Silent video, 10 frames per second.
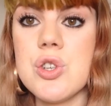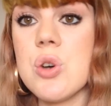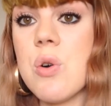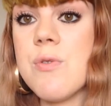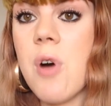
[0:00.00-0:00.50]

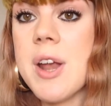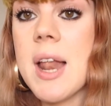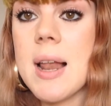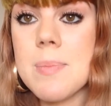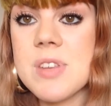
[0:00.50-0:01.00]
So for
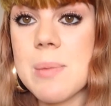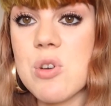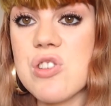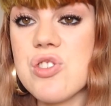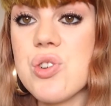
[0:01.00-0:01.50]
the lips, I'm
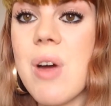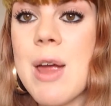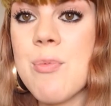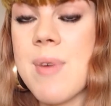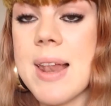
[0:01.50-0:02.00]
going to do
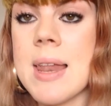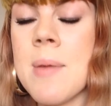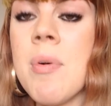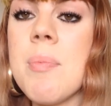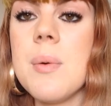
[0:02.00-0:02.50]
a red
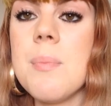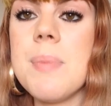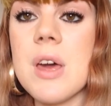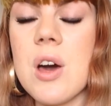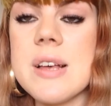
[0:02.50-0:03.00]
lip
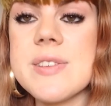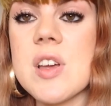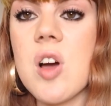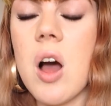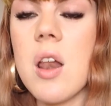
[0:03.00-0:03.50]
because the
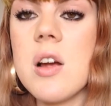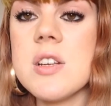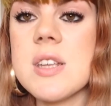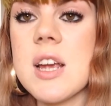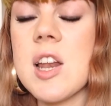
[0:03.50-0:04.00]

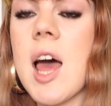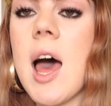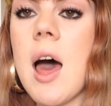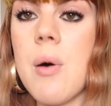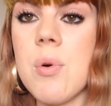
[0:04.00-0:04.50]
colors in
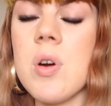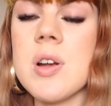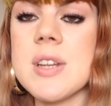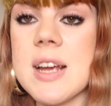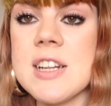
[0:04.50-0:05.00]

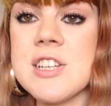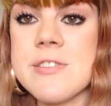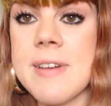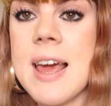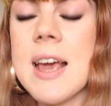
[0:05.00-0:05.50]
our Danish
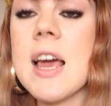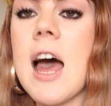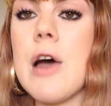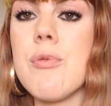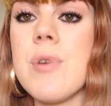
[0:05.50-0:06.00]
flag
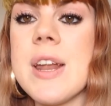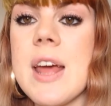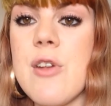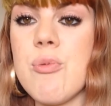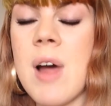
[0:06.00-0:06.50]
are red
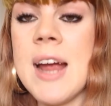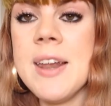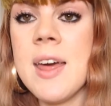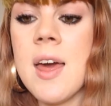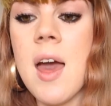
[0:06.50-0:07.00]
and
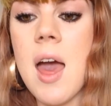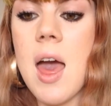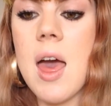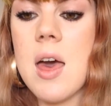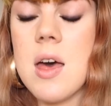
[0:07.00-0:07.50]
white.
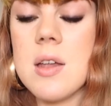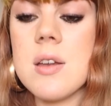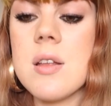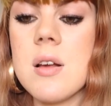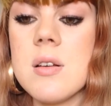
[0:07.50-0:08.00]

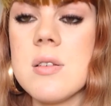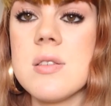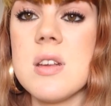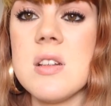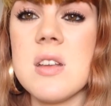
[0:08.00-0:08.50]
And
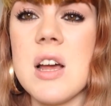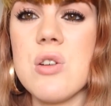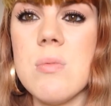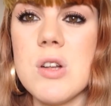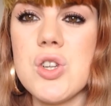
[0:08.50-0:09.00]
since I
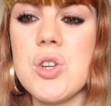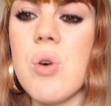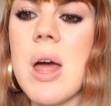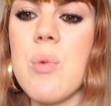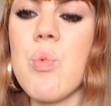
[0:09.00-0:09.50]
don't want to
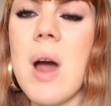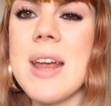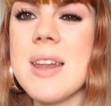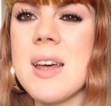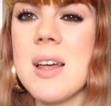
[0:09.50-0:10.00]
do a
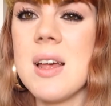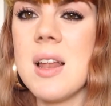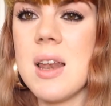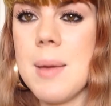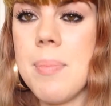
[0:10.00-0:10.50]
white
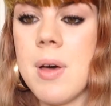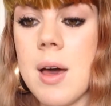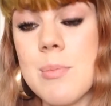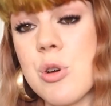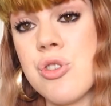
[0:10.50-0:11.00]
lip,
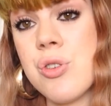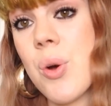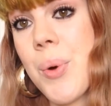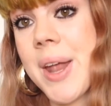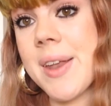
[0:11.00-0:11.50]
I'm going to do
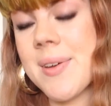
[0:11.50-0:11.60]
a red.